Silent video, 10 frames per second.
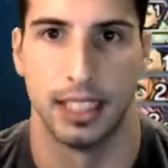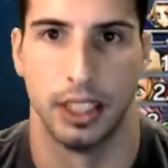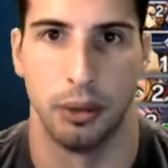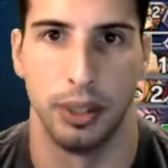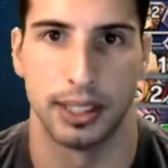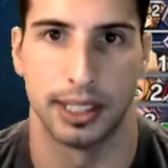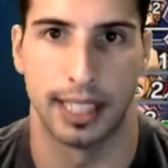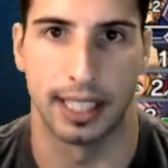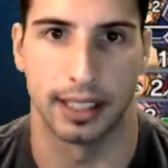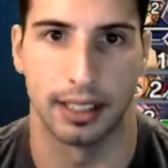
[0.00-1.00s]
Who is
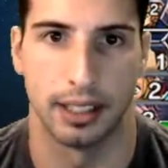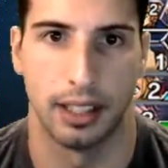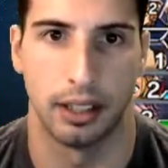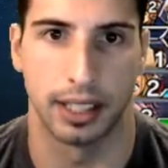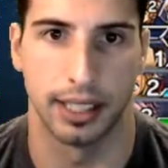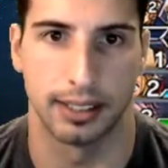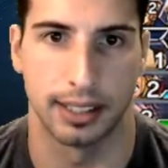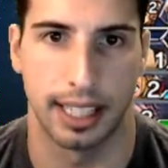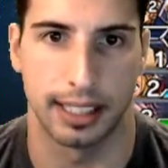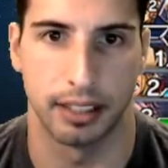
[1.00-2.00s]
attacking? Okay, he's
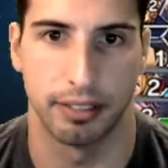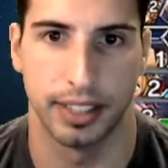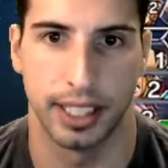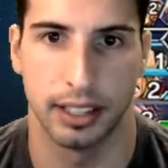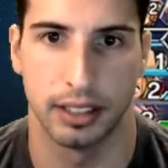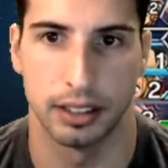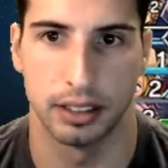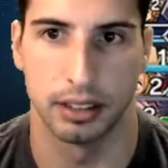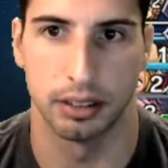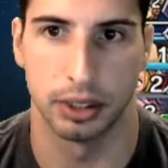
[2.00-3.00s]
attacking Vayne,
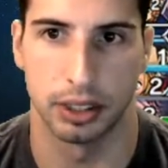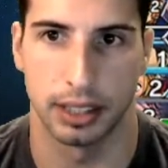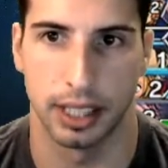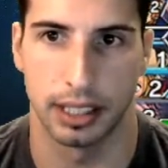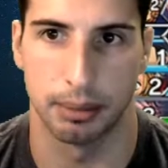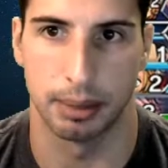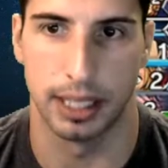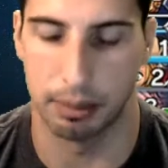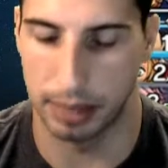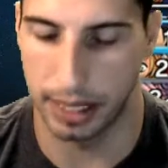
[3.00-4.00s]
which is not gonna be
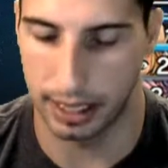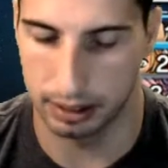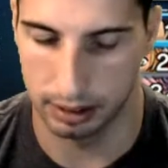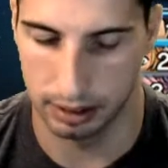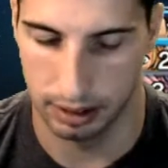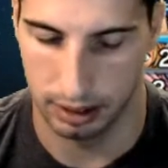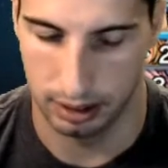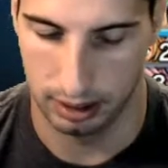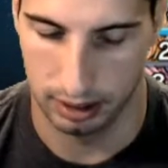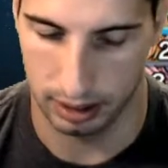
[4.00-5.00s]
that bad.
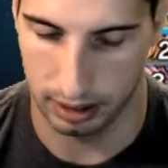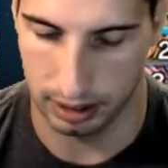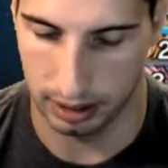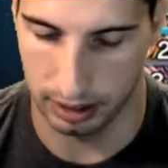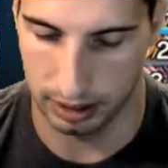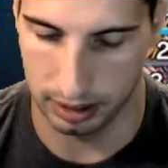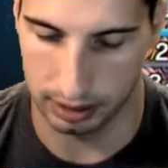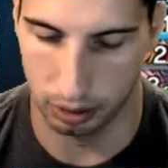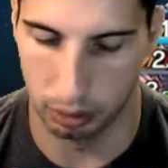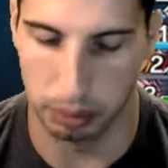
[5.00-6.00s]
Uh, let's go
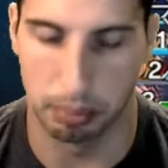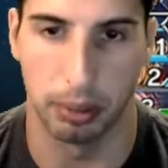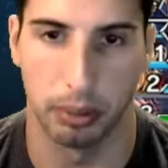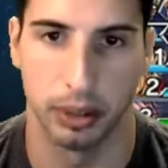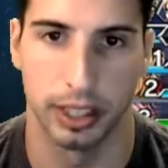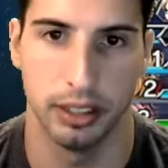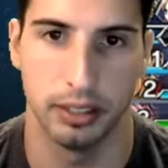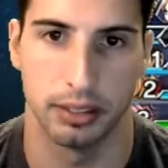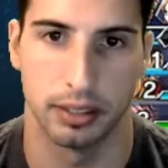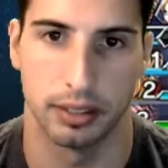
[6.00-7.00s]
with Pummel here.
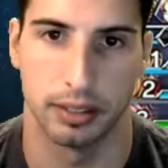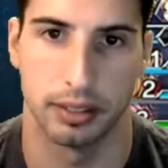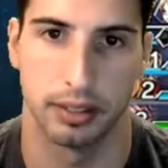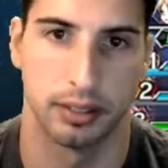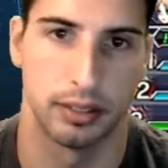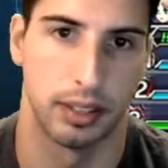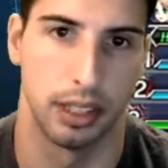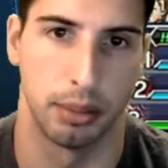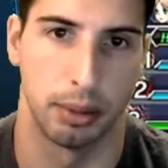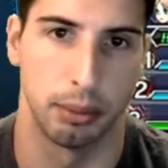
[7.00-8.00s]
A little
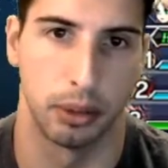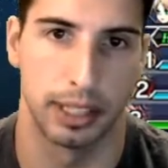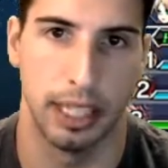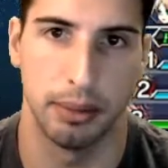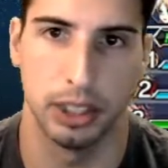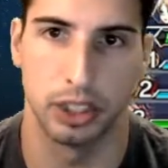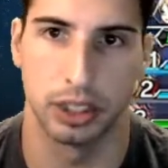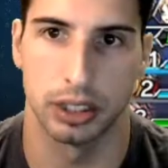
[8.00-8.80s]
bit more damage.